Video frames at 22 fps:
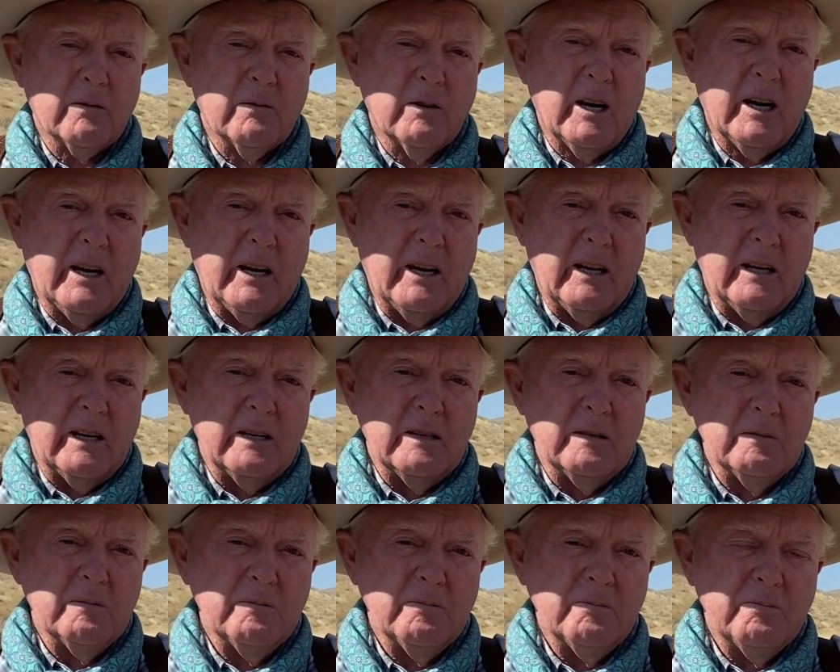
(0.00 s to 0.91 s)
ride in it.
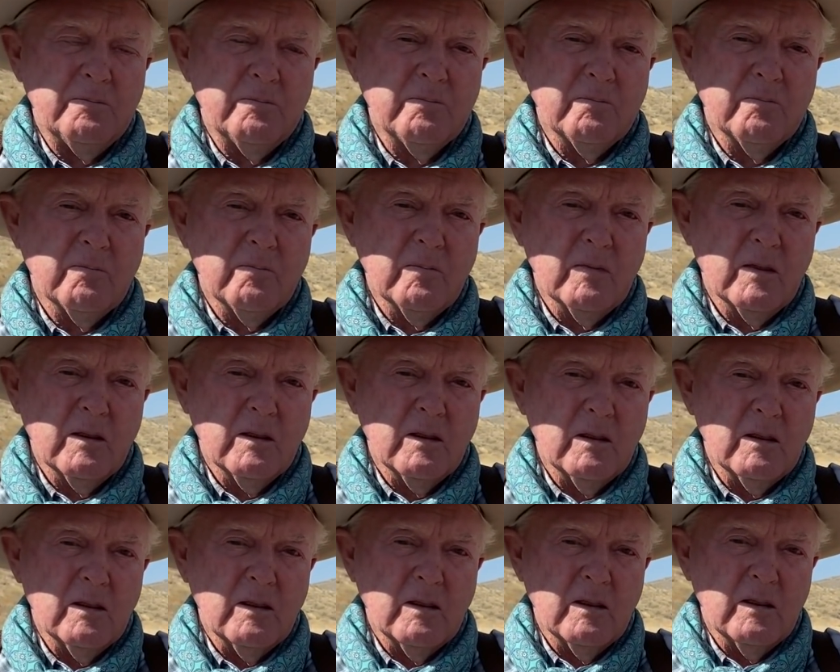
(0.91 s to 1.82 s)

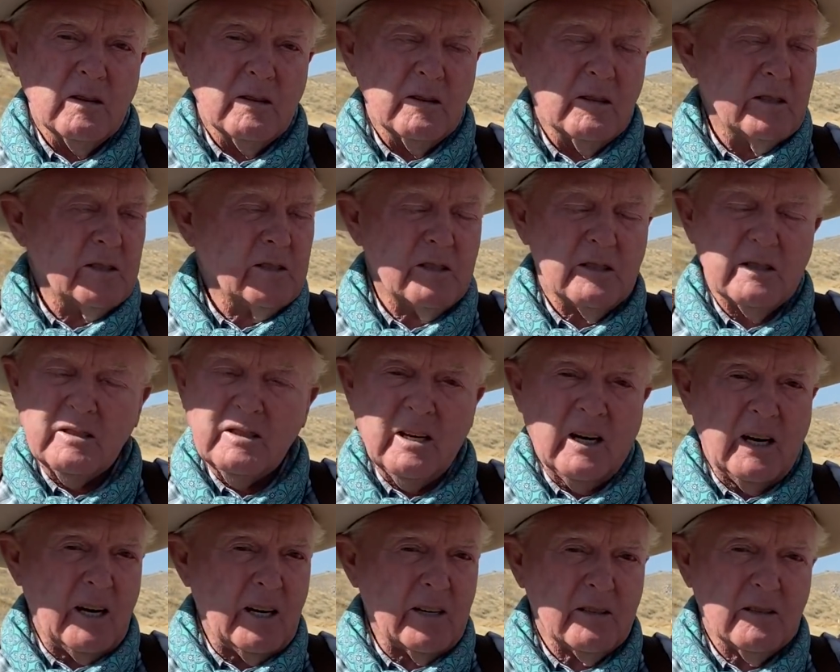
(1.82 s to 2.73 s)
This is
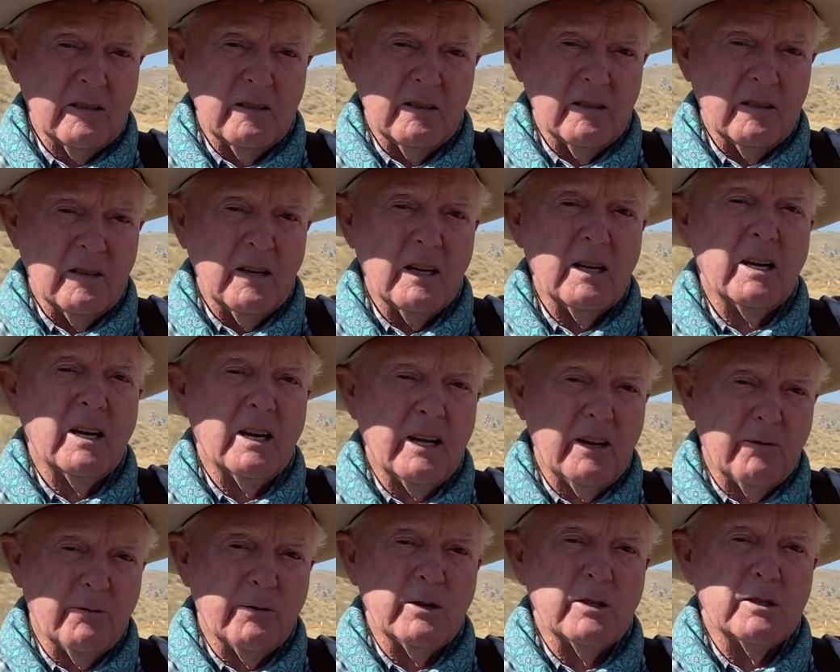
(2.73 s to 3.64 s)
not a
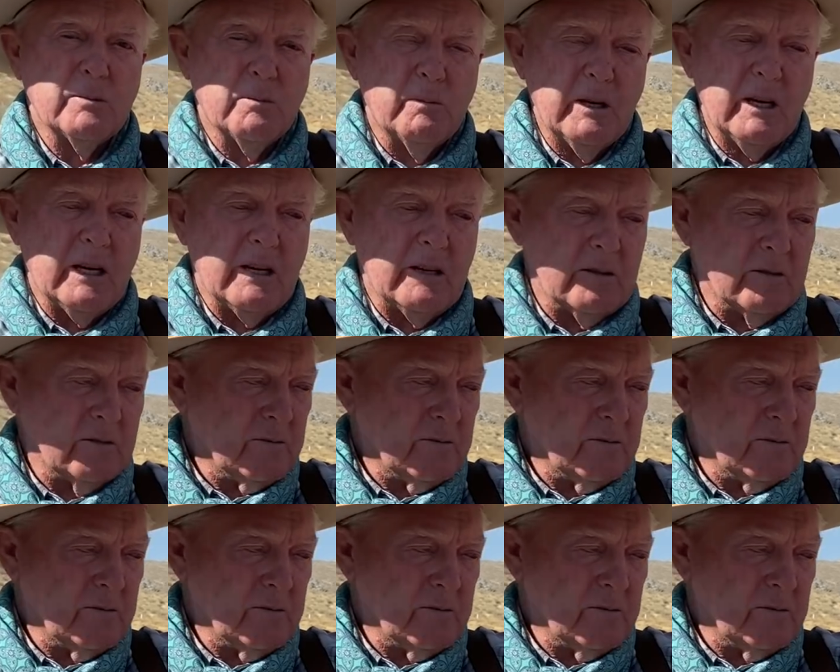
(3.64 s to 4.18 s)
leverage bit.